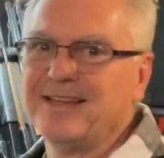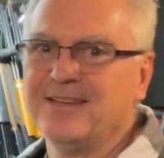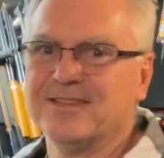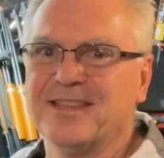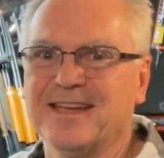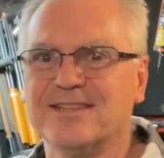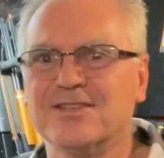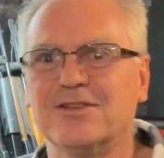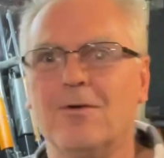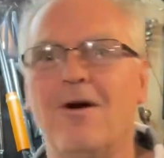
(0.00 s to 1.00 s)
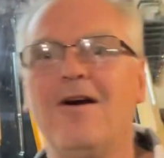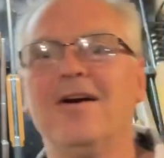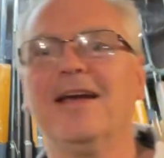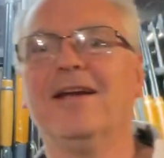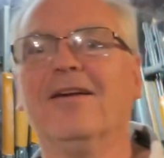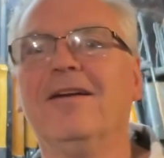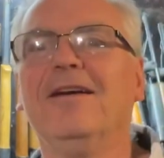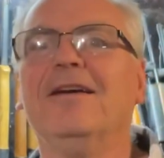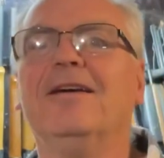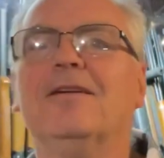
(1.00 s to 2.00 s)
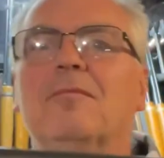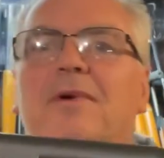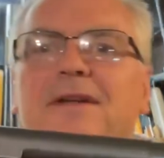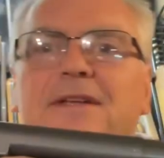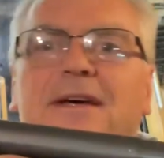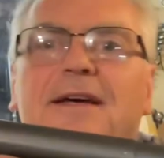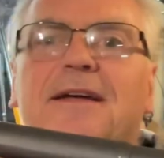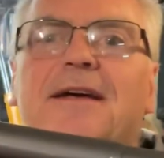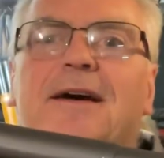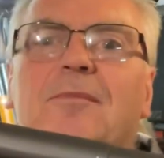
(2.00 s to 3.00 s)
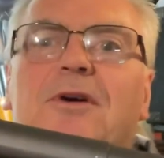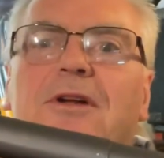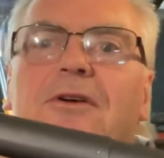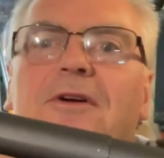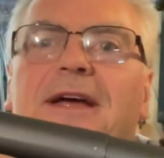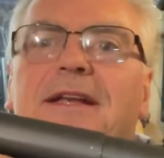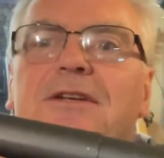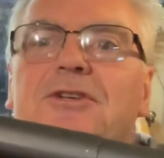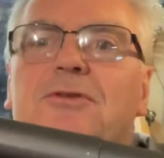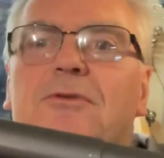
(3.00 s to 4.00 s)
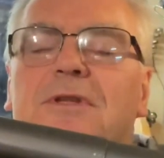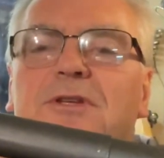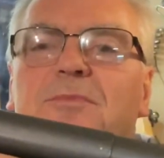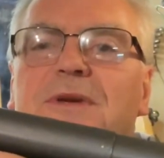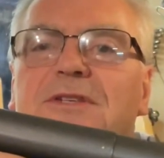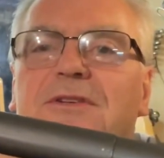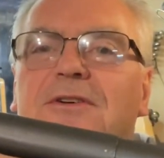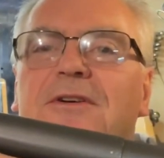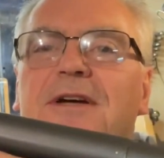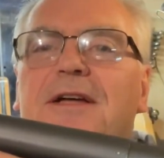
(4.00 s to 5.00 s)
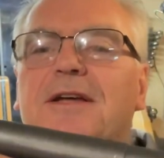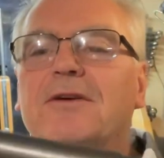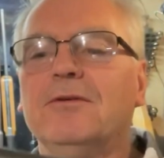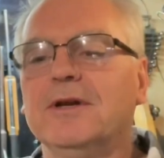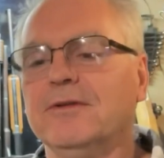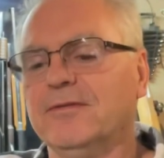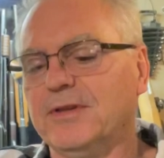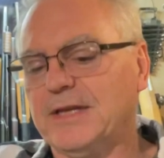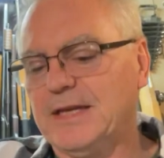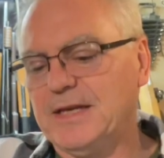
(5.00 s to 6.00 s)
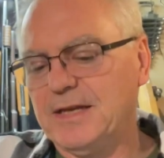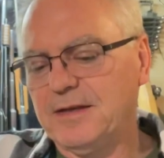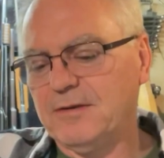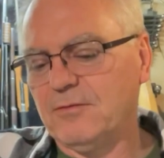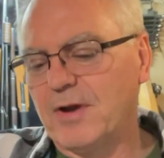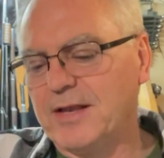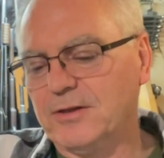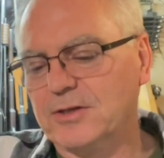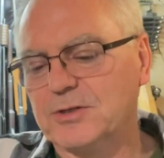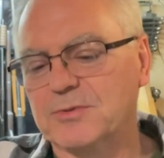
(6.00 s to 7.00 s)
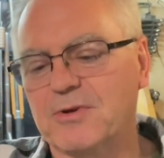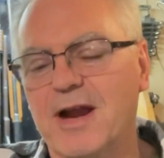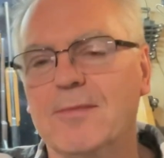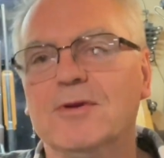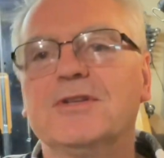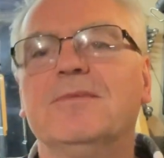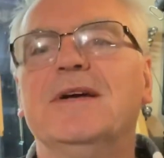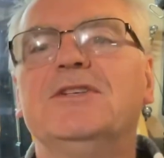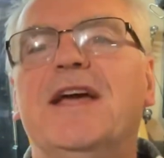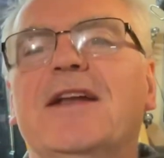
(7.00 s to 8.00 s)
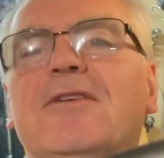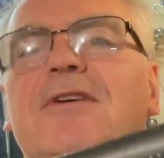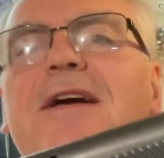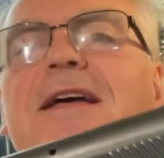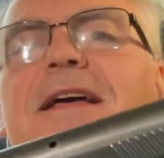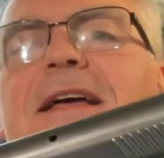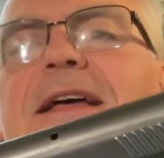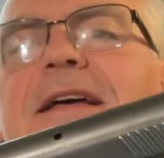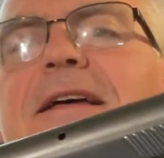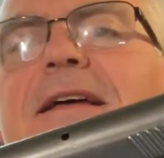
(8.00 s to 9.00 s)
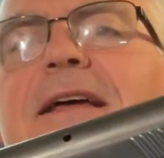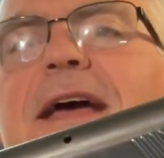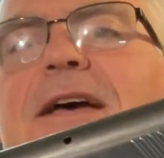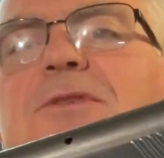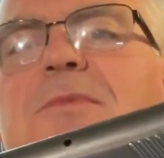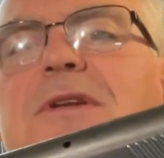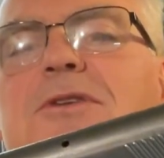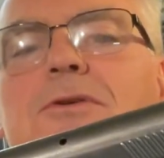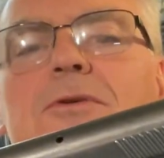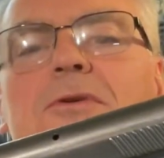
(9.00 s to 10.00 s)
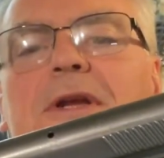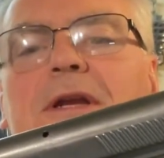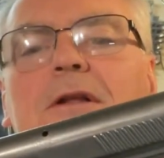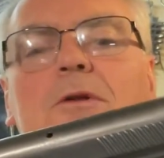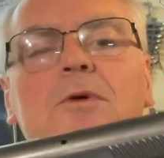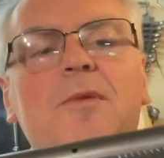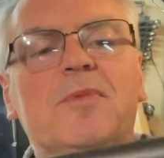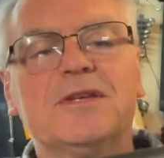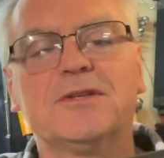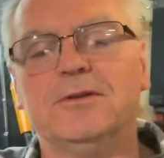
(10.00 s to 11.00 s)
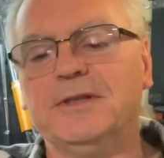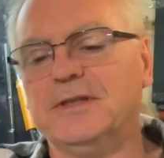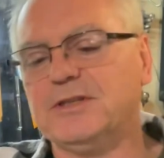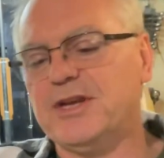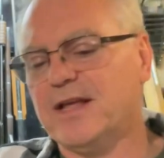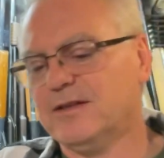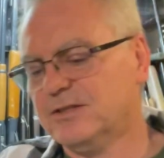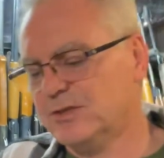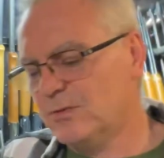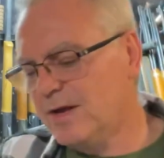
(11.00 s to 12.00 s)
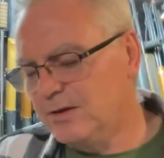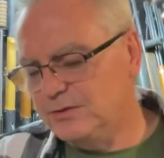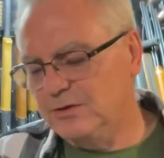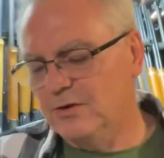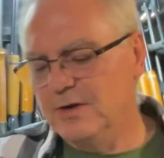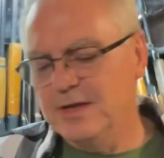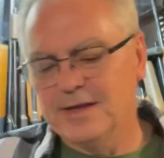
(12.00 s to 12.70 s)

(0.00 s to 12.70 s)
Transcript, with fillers: you just think it's just a wall hanger but uh, I'm gonna go ahead and shoot this pistol one of the regular subscribers to my channel asked me to include a pistol in the challenge as well so